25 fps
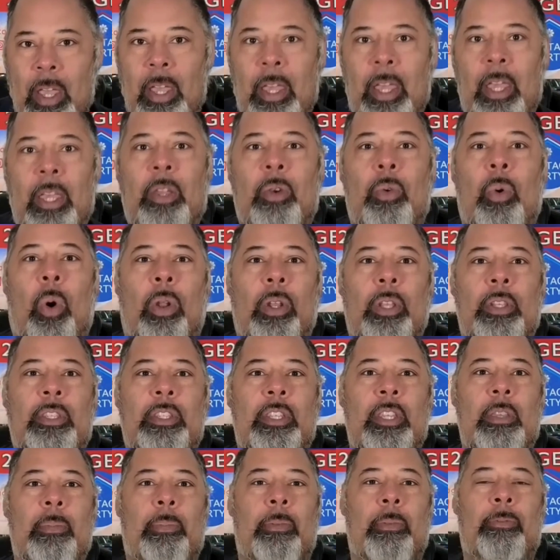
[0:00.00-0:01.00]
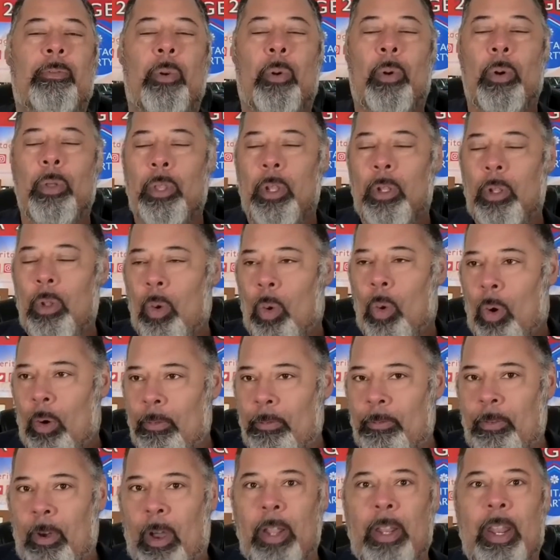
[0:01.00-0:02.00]
equality before the law,
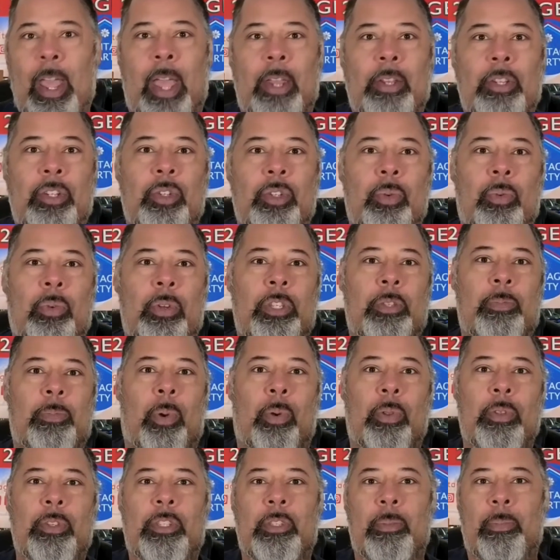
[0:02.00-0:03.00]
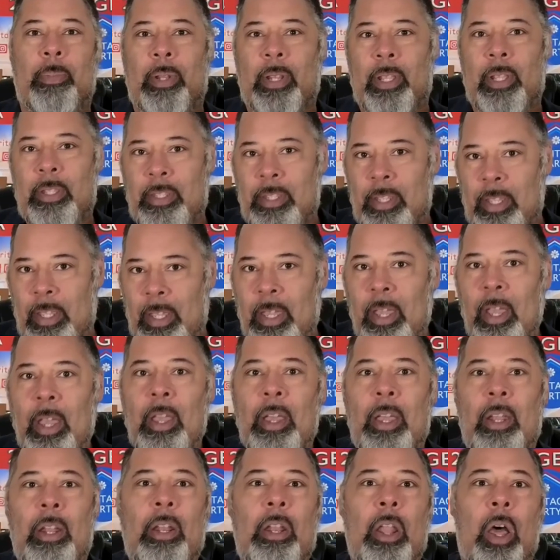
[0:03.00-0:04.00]
financial responsibility,
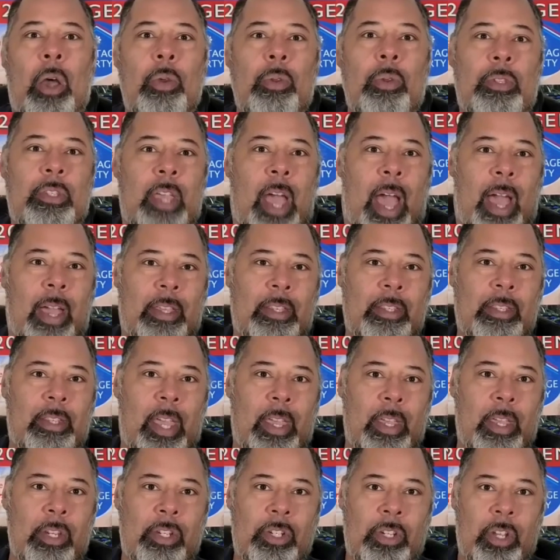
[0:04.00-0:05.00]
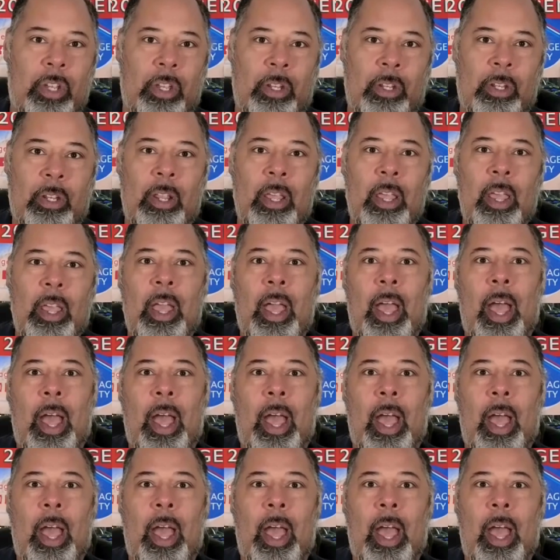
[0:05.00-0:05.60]
low taxation,